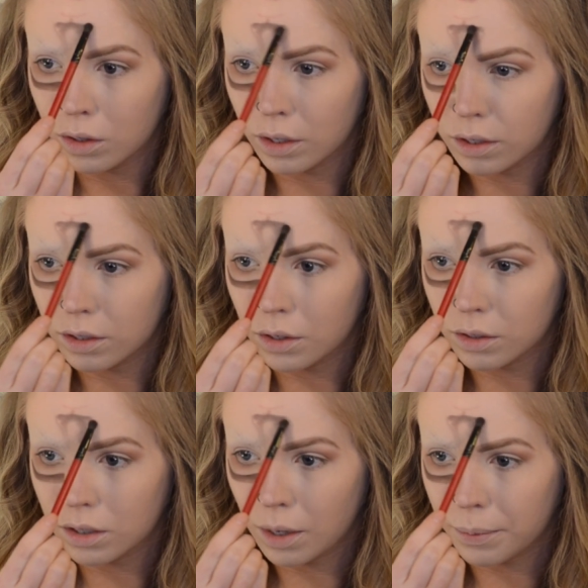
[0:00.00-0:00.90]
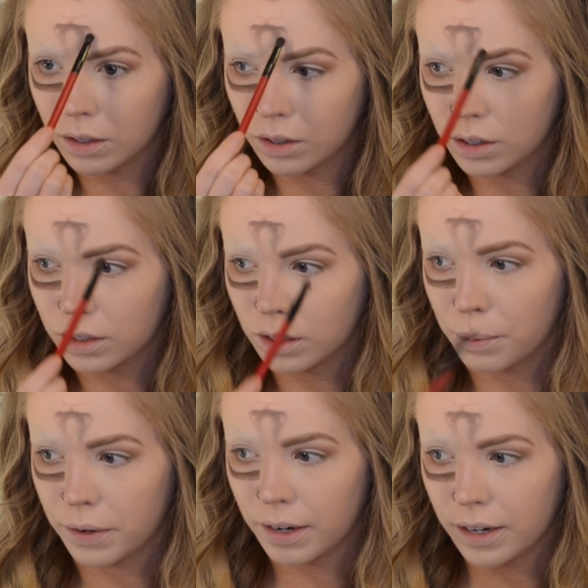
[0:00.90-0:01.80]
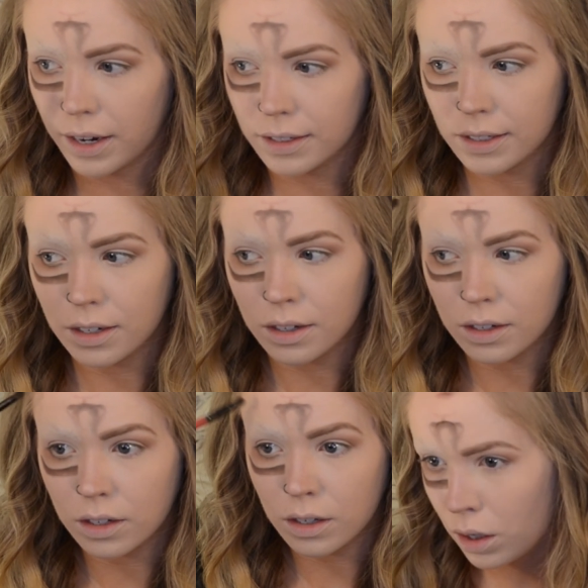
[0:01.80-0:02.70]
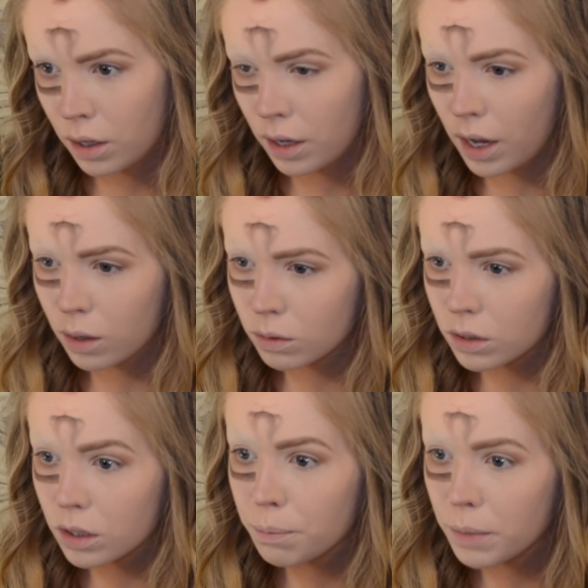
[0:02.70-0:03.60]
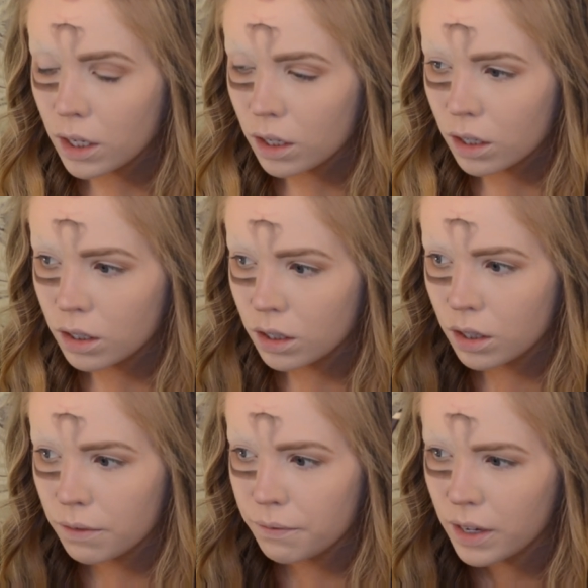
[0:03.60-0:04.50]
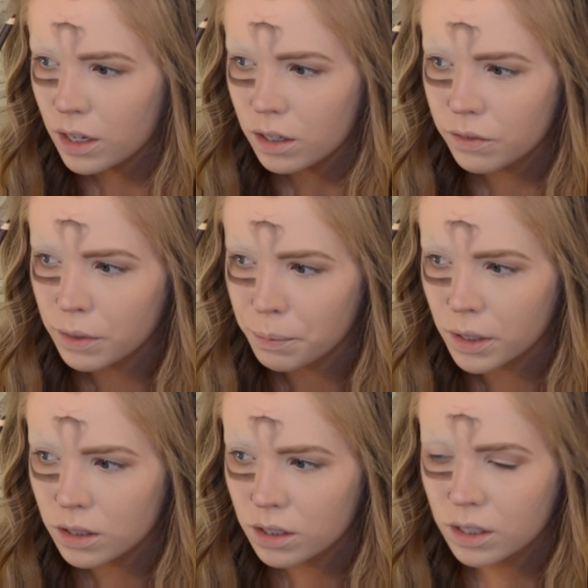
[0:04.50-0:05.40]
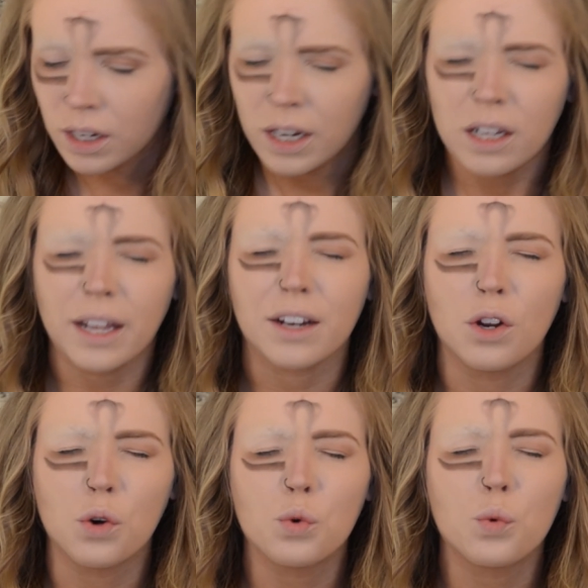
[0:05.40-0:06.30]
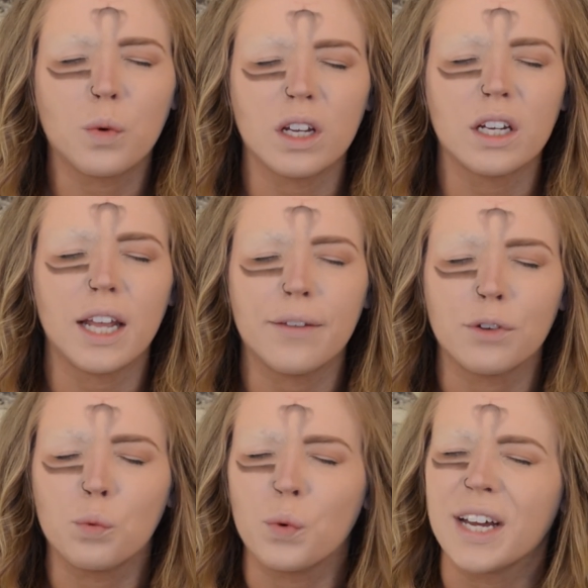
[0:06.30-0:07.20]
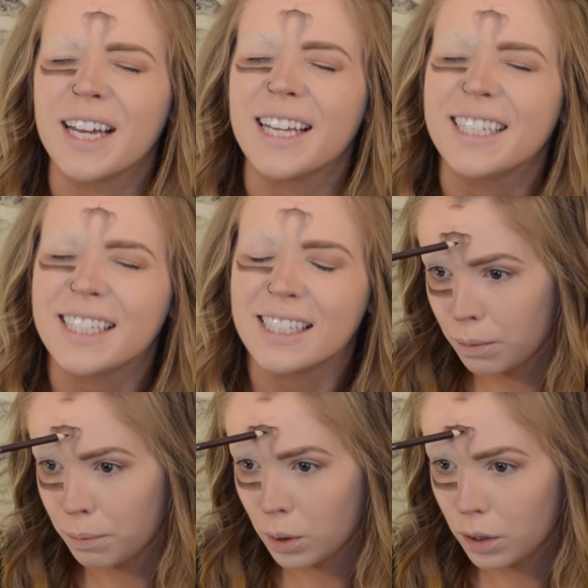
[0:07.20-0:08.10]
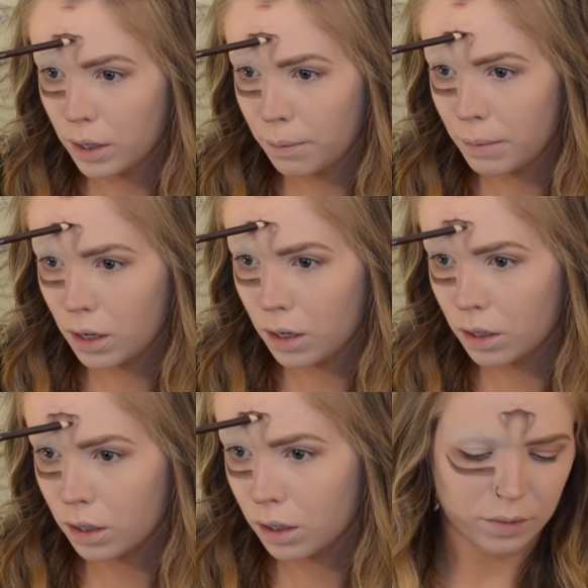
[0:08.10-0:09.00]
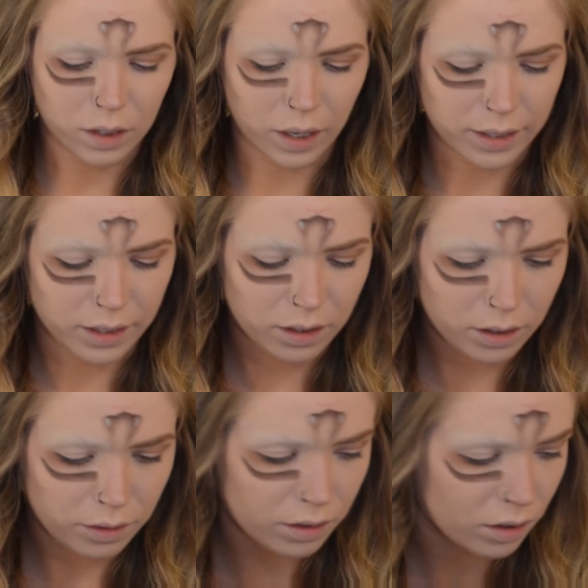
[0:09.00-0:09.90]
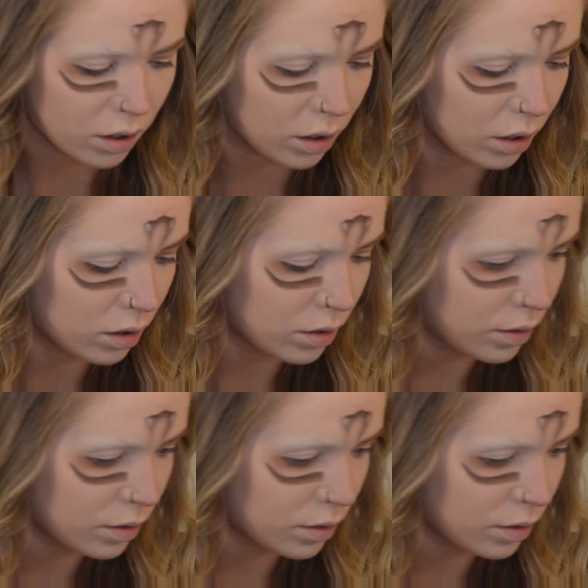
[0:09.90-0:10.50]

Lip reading: this nose is coming along a little bit, right guys? I wanna be the very best, like no one ever was. Pokemon. Guys, this is hard.